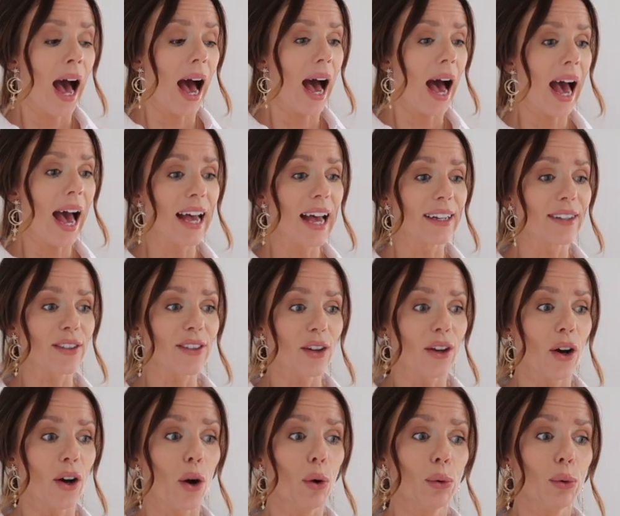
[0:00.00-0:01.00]
And
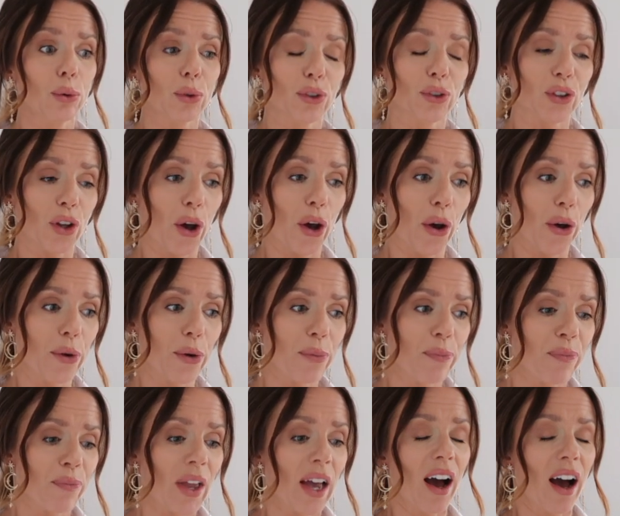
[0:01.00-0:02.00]
also
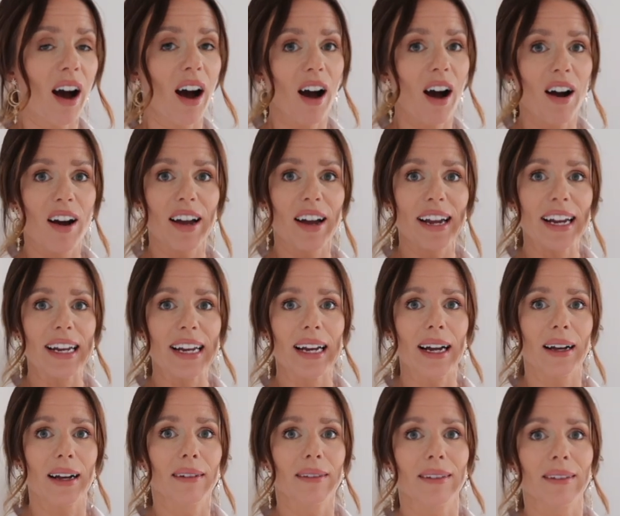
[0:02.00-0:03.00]
I